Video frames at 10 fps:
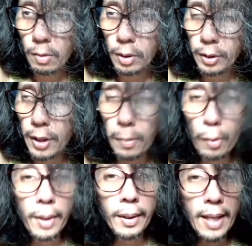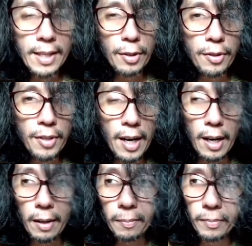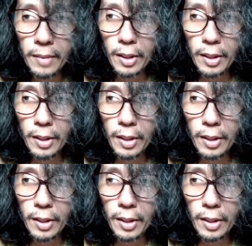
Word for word: Well, the number one lesson there